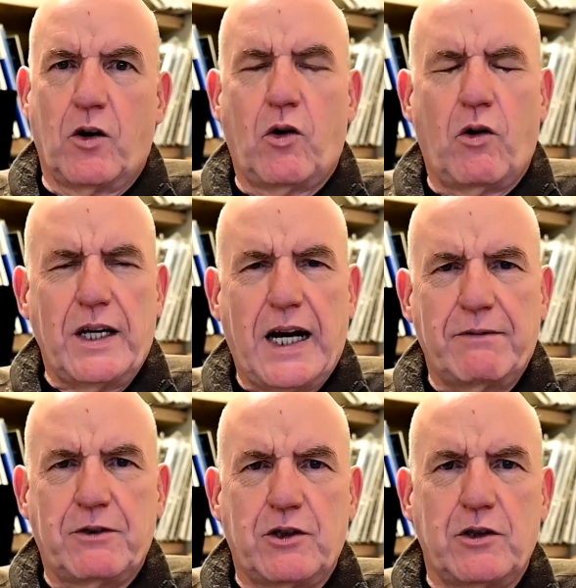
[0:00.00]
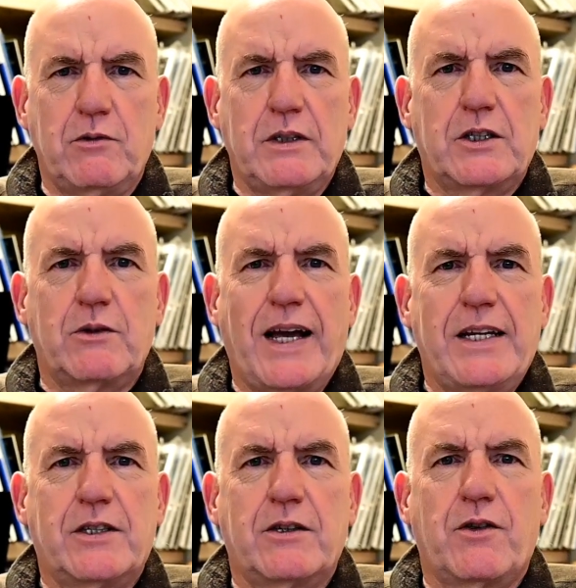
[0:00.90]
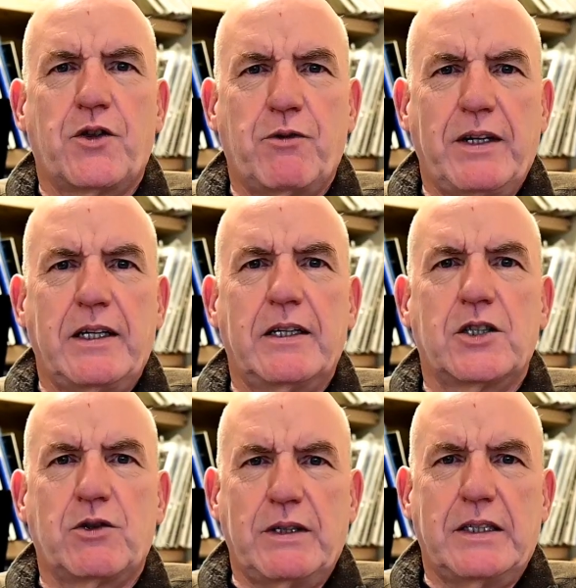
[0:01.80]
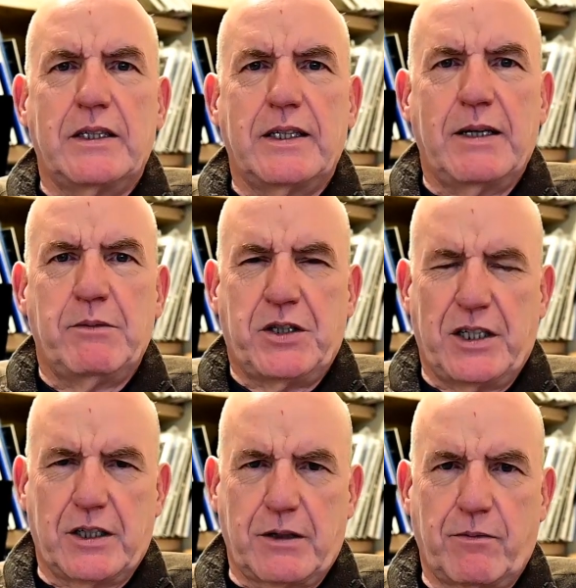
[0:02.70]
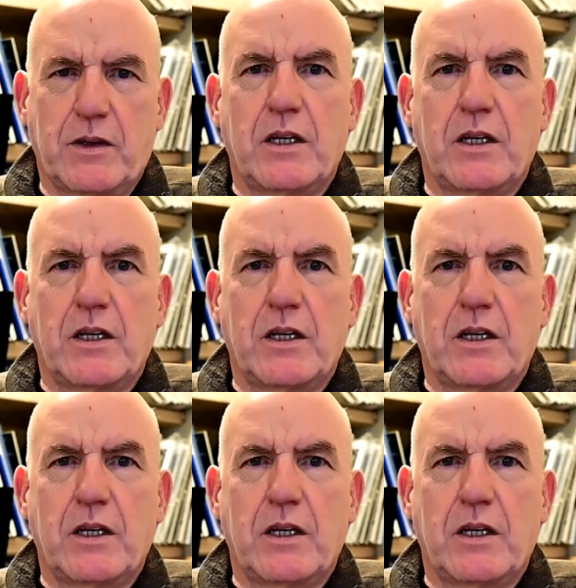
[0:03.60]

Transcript: All you have to do is to enter three street images.